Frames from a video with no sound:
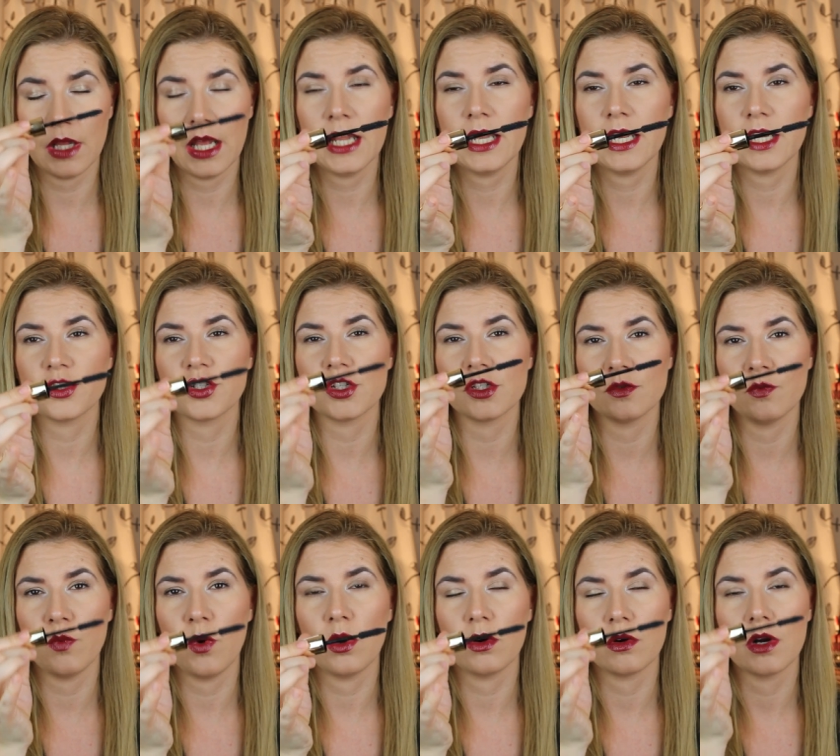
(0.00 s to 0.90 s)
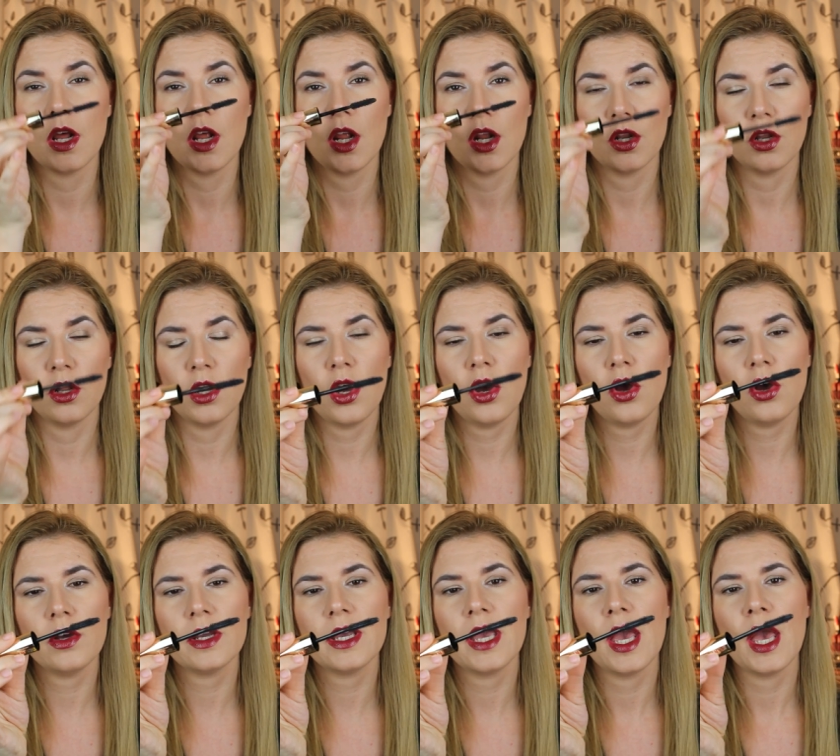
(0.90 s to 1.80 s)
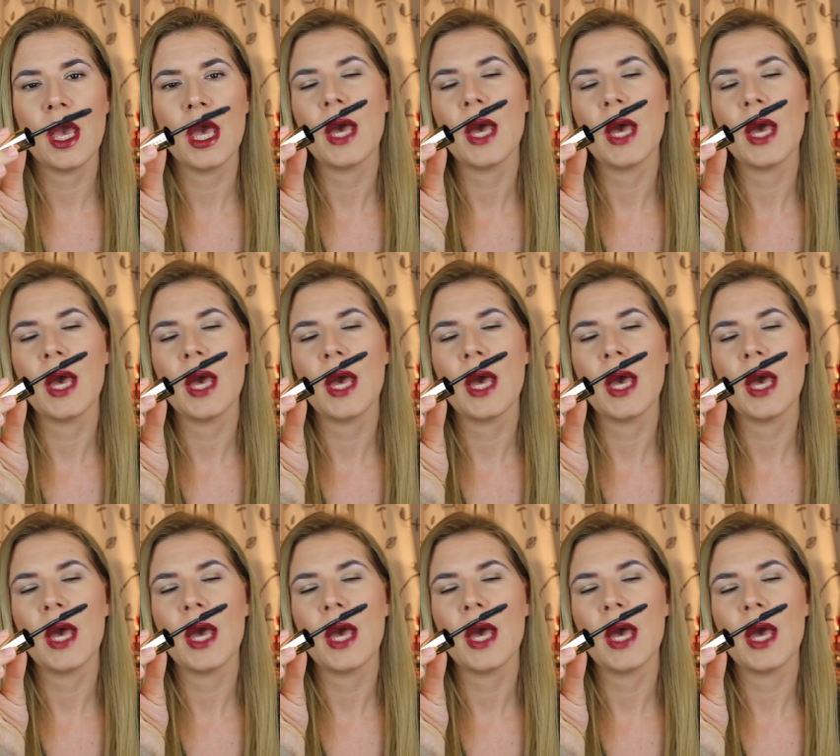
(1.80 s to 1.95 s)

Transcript: eyelashes were long,